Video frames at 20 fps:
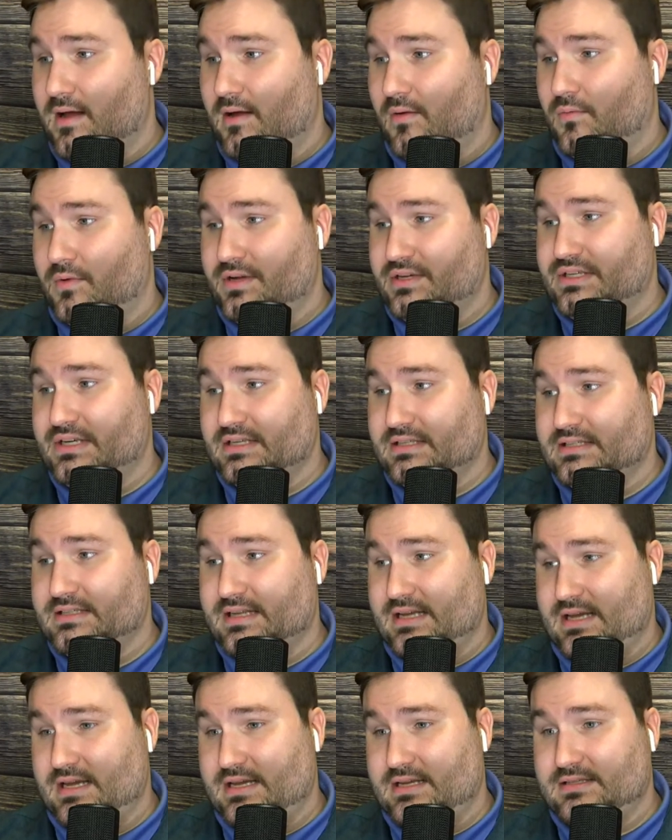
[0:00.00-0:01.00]
We shall
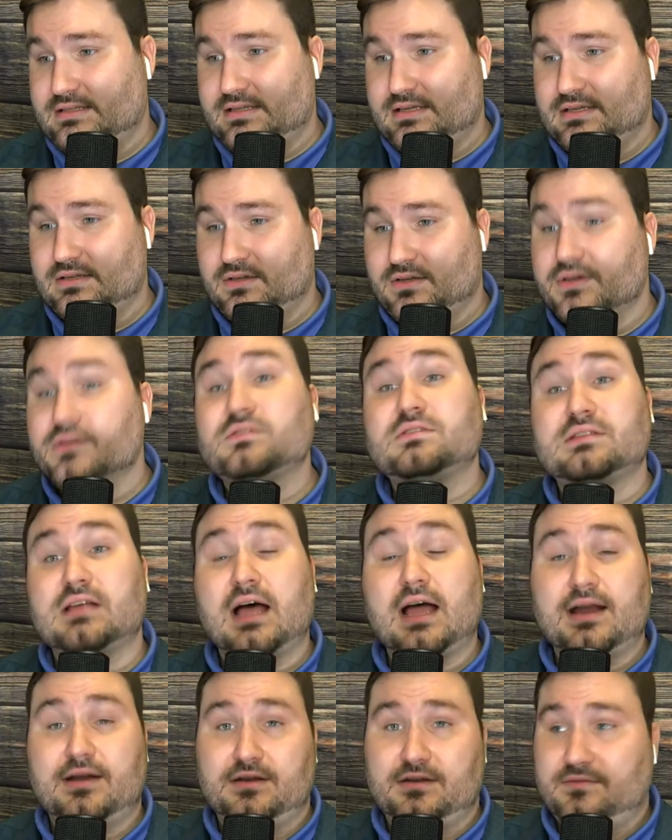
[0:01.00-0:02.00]
see. He'll
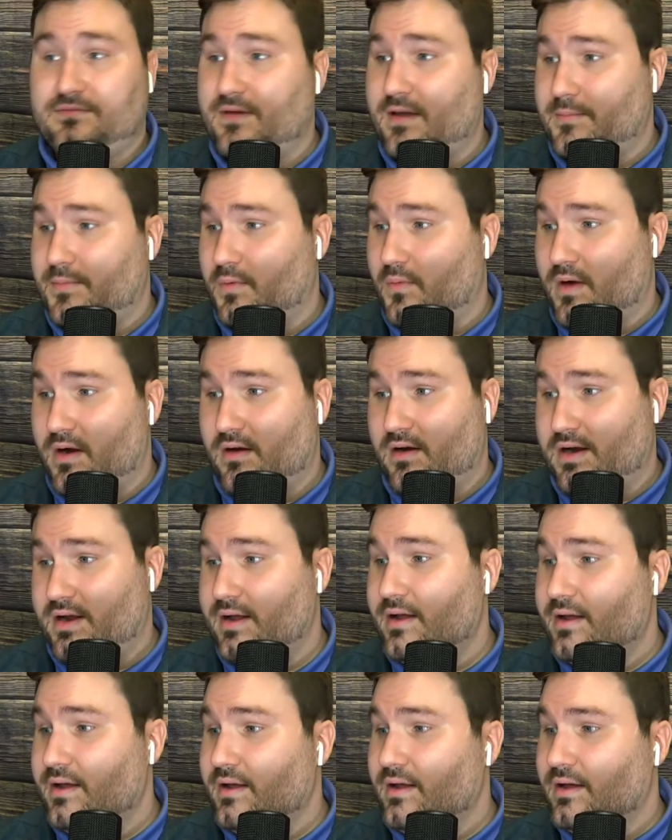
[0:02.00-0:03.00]
sign in
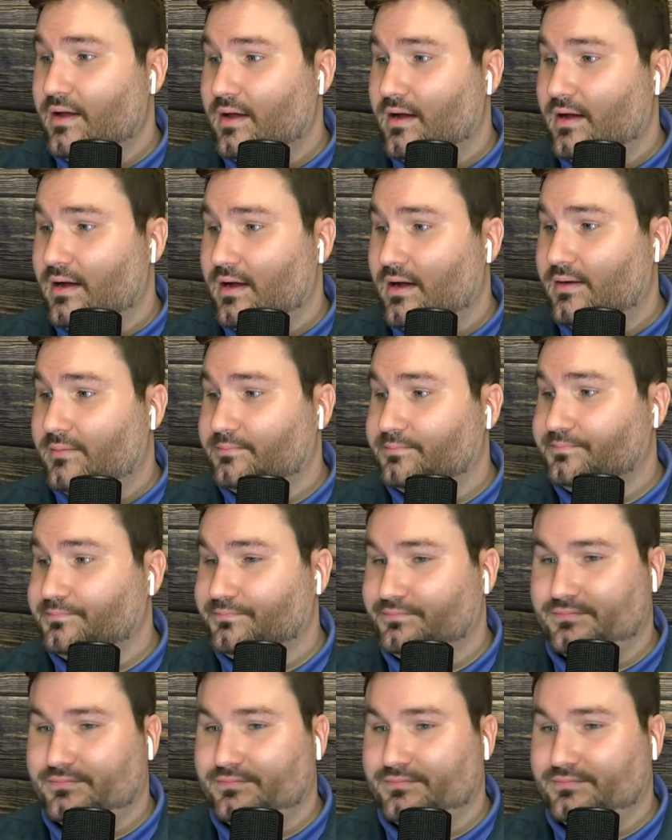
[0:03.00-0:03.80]
February. Tangy